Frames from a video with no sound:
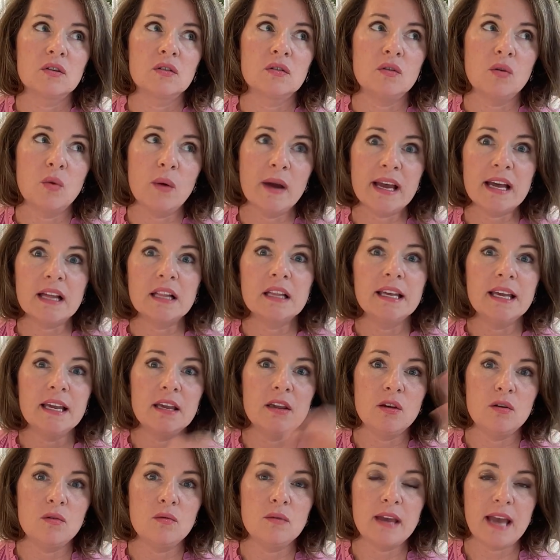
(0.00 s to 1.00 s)
quickly
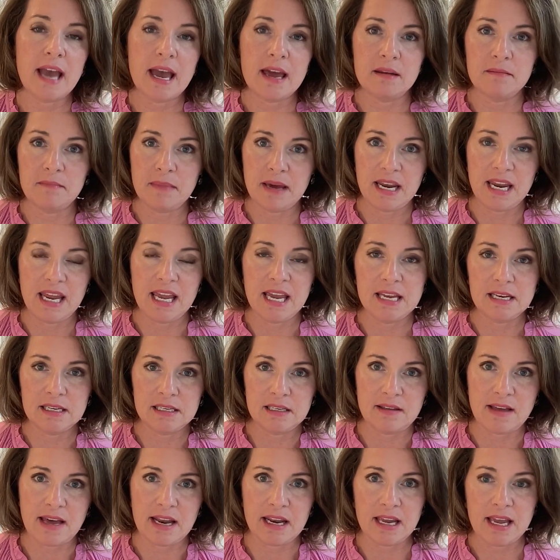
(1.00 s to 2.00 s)
you get money
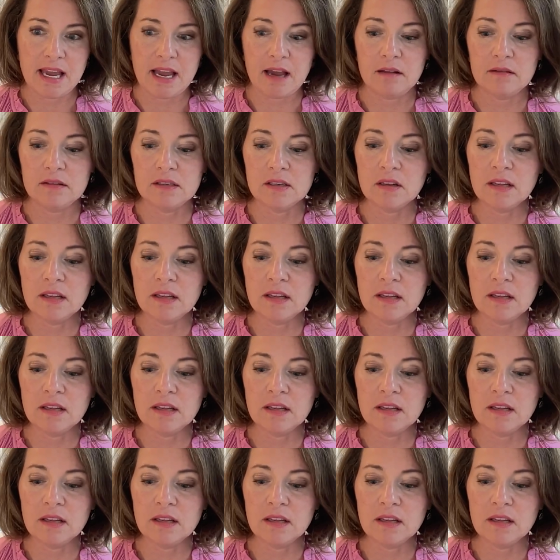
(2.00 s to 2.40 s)
into that account.